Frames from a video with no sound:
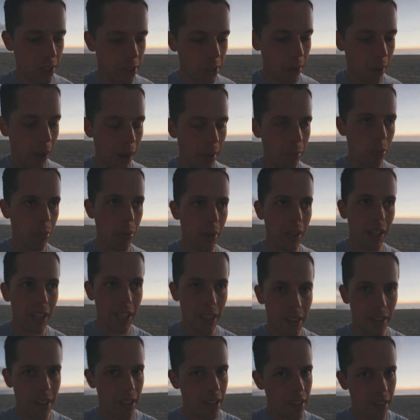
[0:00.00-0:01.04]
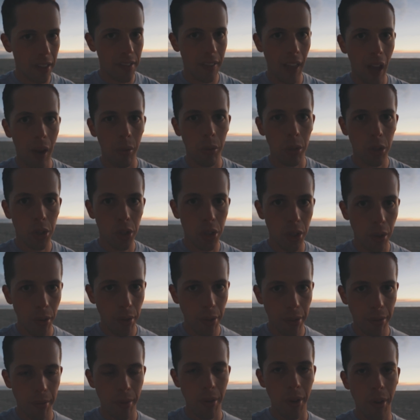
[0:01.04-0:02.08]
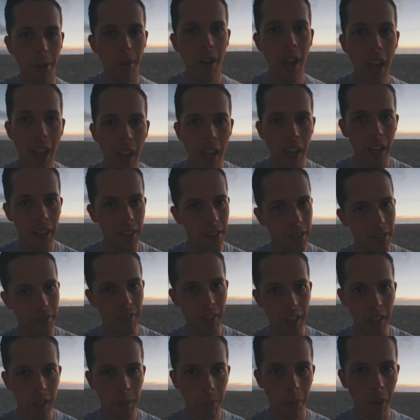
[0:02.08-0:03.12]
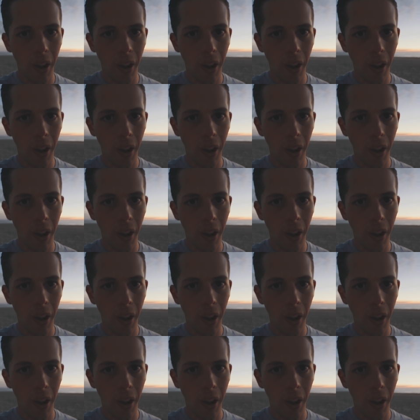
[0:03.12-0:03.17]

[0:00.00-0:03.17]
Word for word: so I really think that that will show through in this finished